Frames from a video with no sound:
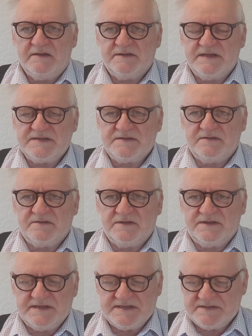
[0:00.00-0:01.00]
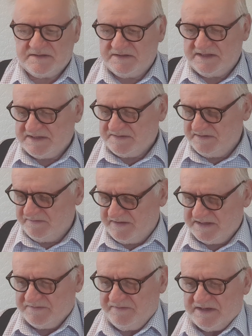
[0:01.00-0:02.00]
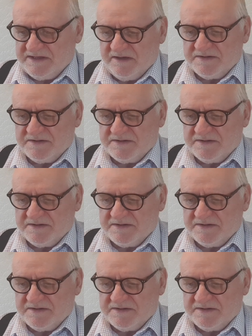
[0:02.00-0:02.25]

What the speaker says: This video